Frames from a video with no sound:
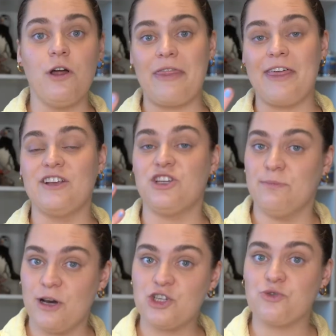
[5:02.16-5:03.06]
on the things you
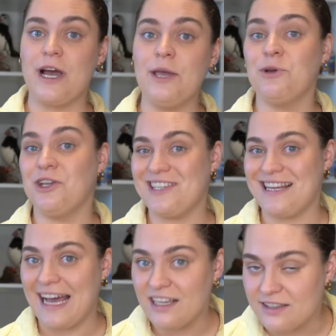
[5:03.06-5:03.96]
must try when you
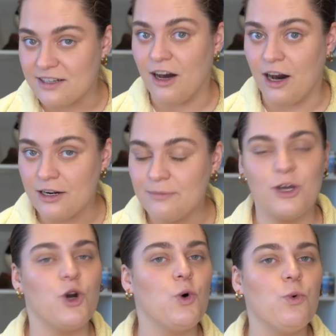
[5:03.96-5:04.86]
visit Iceland are,
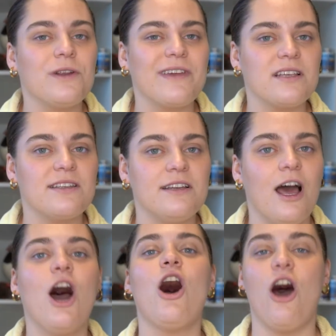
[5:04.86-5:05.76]
who would have guessed it,
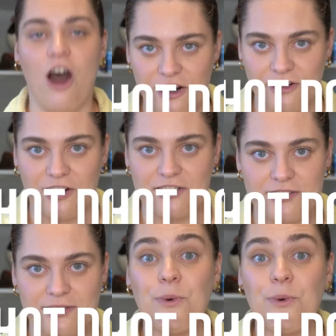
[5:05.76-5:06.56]
hot dogs.